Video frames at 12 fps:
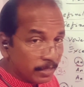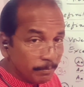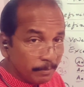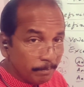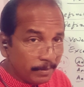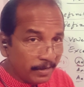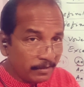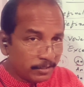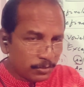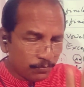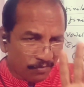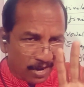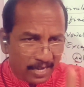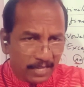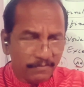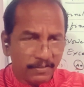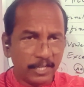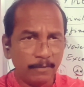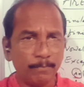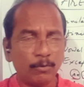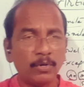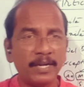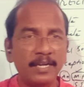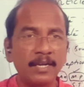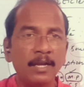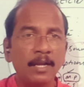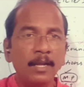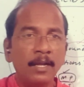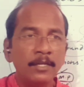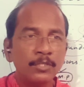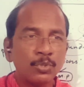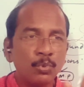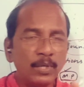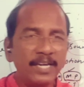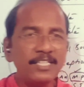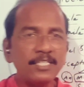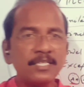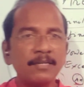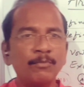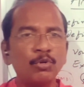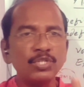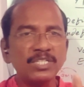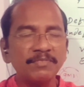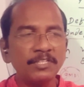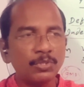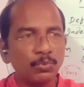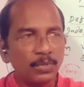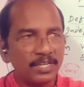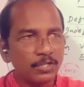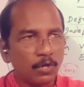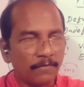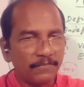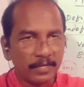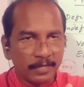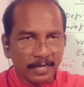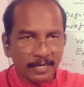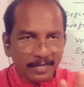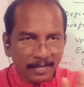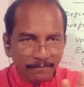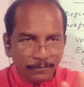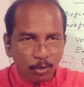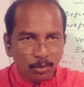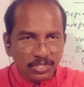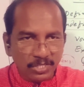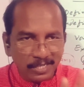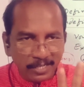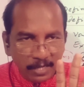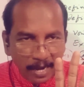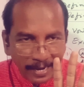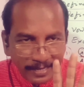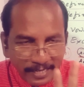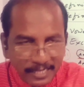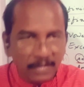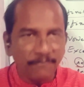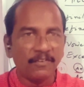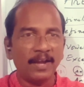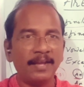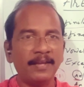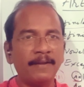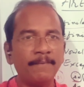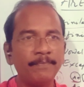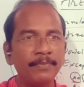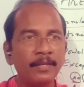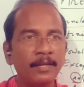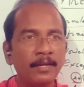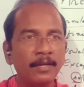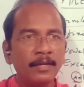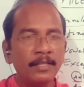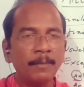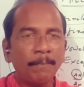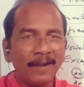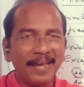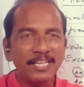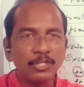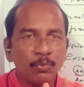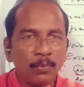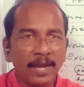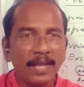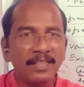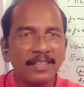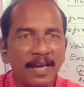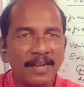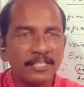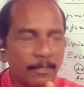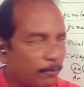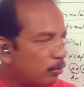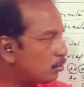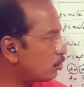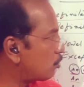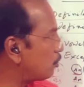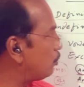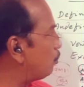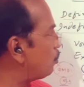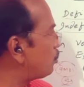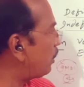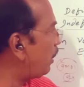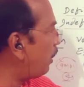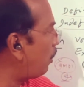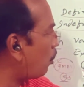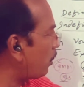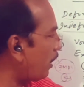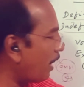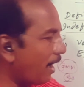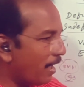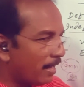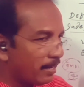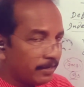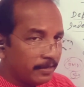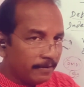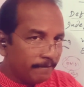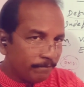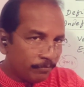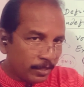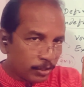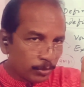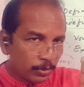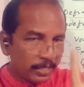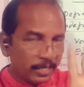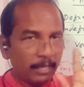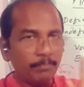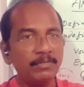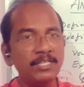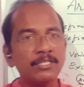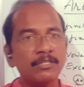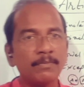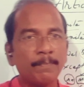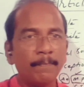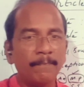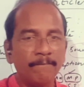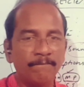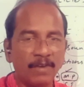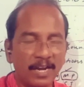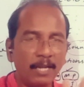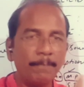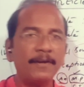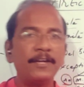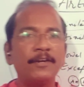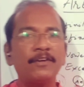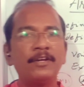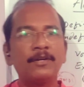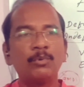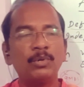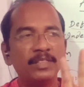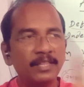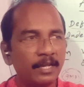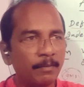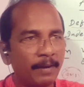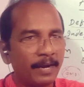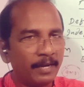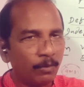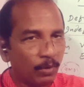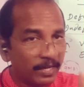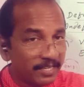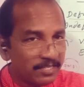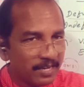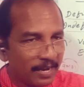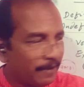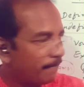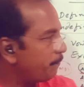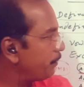remember. This is very, very important. Students, most of the students often get confused in identifying the place where they are supposed to use A or an. They should keep this very particular rule in their mind. What is that?